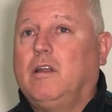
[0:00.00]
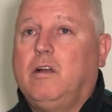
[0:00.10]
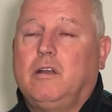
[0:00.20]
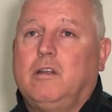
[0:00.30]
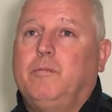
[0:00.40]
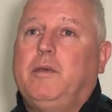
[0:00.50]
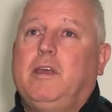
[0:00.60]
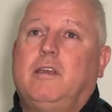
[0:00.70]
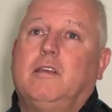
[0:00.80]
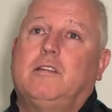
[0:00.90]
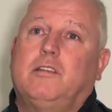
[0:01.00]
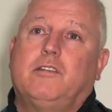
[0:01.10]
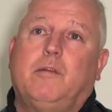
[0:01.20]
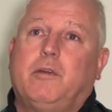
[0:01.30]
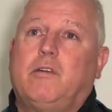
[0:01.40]
all going to make it to
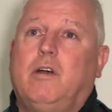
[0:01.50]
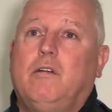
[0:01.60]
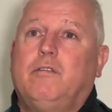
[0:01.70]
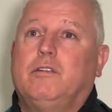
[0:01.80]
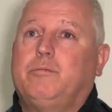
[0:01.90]
Shamrock Rovers,